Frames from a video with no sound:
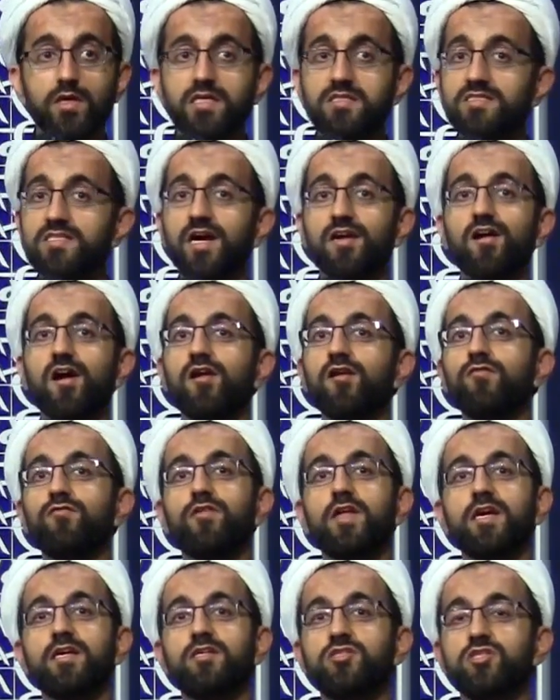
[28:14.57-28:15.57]
And it's not out
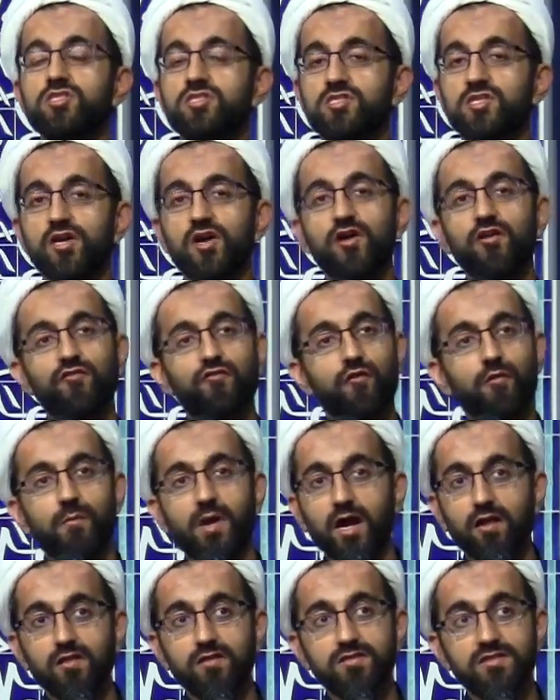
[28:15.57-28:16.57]
of like just
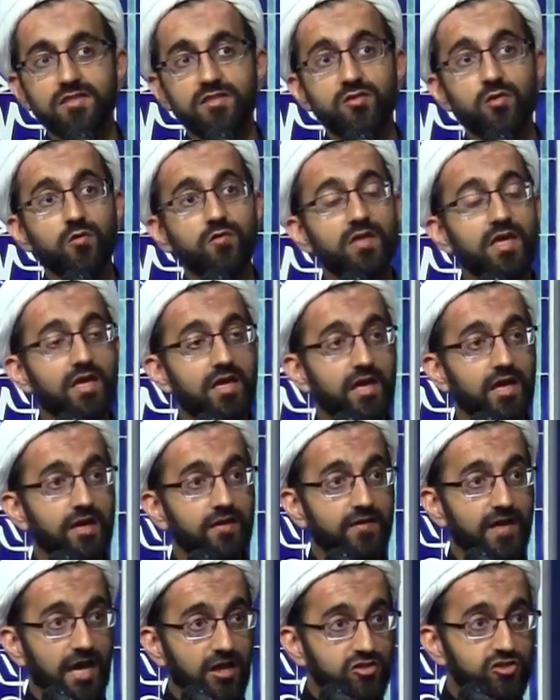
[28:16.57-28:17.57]
formality. No, they
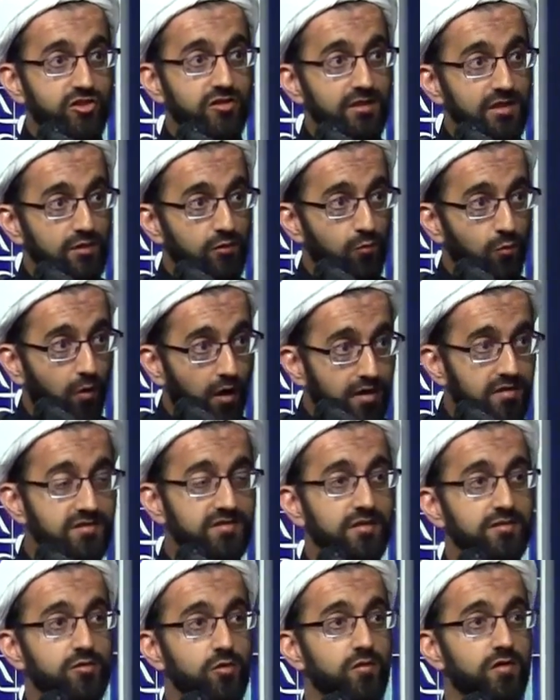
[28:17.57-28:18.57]
actually
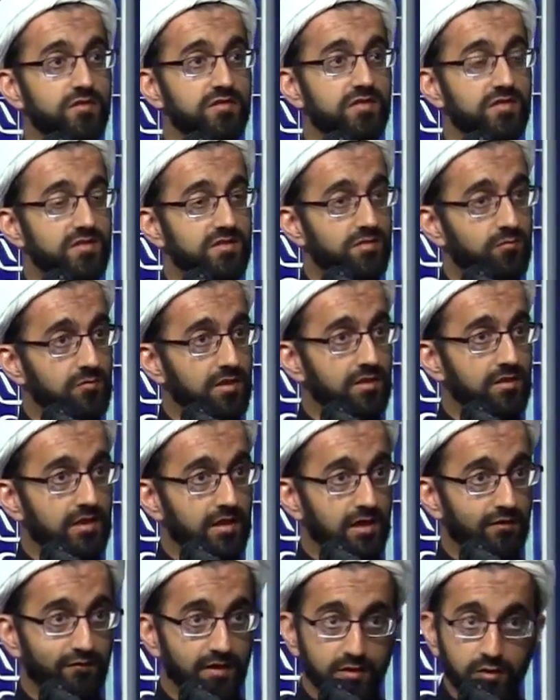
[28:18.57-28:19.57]
want to do this. This is something
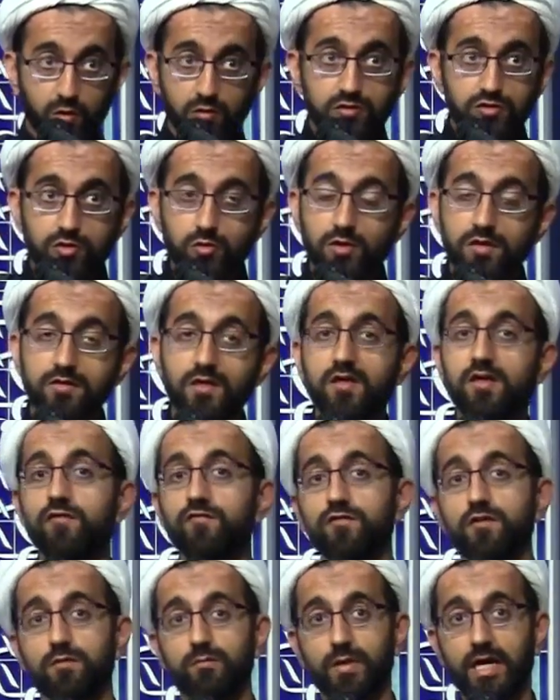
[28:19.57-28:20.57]
that if they don't do it, they're going
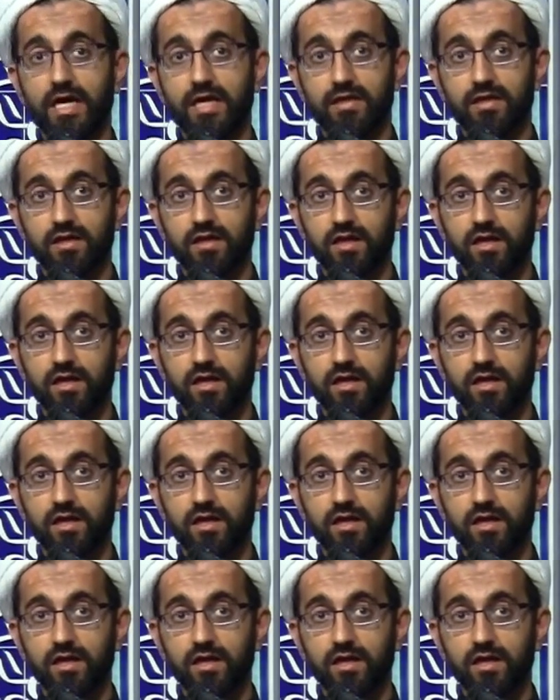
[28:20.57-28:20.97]
to feel bad.